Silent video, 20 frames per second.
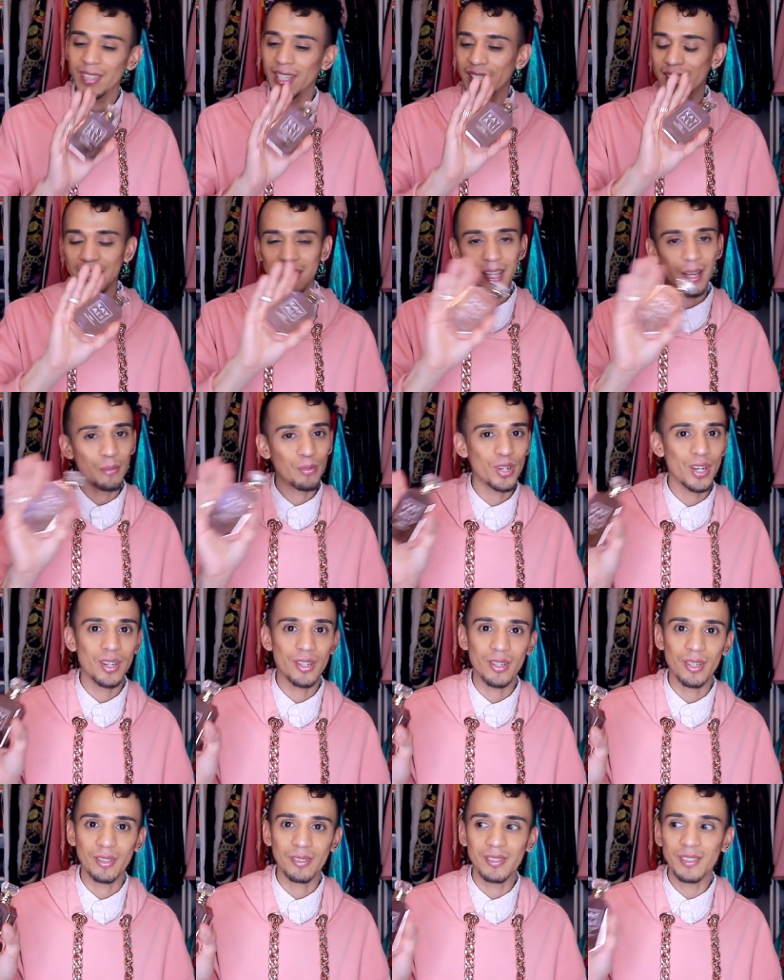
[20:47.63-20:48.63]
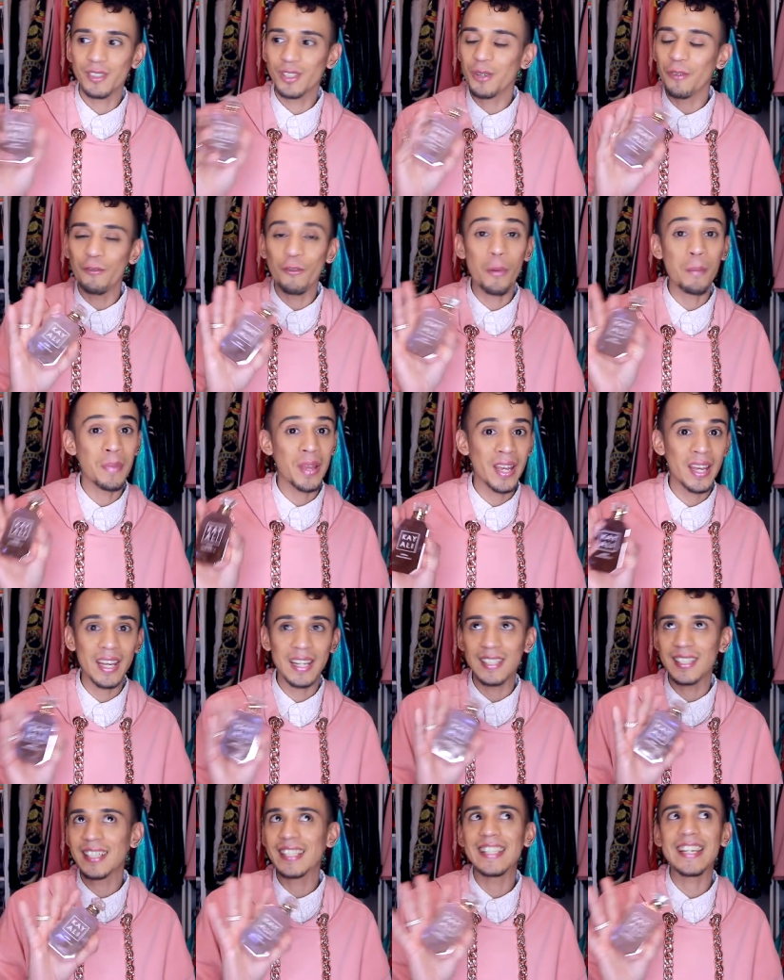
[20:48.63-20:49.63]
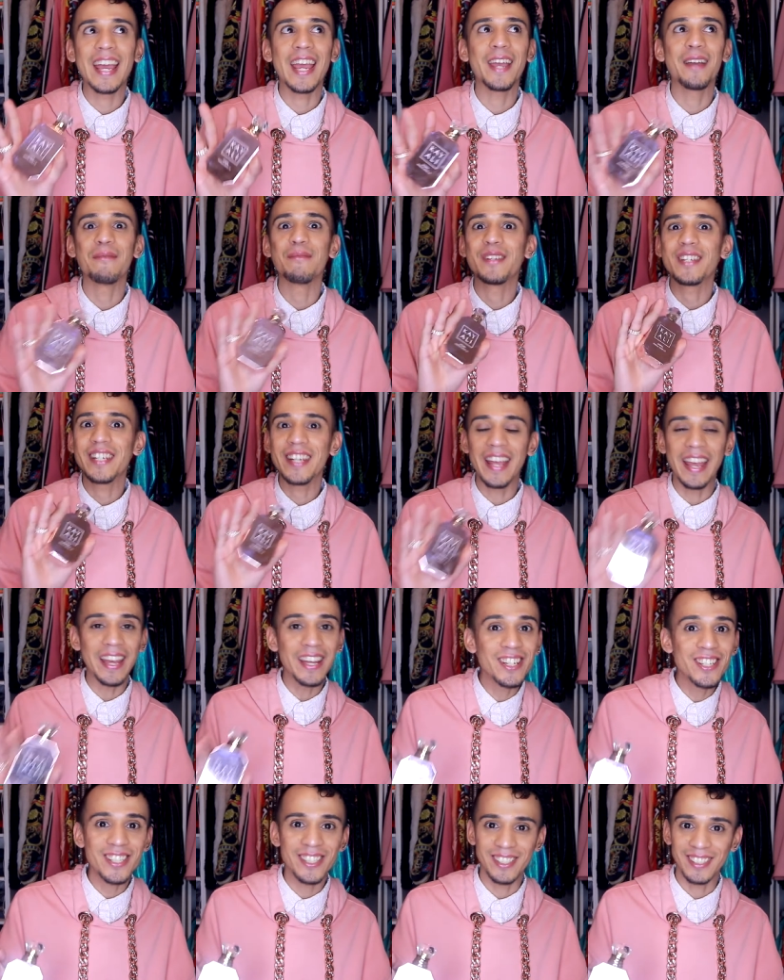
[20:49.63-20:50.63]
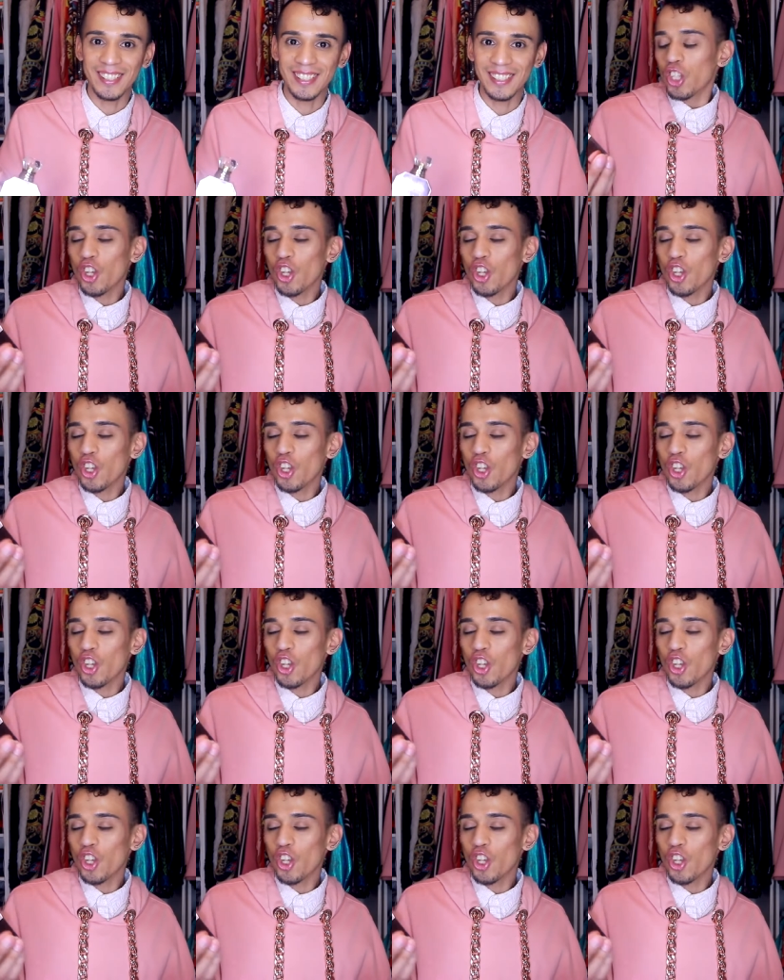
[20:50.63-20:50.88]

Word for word: it's a game changer. So for me, it's a game changer.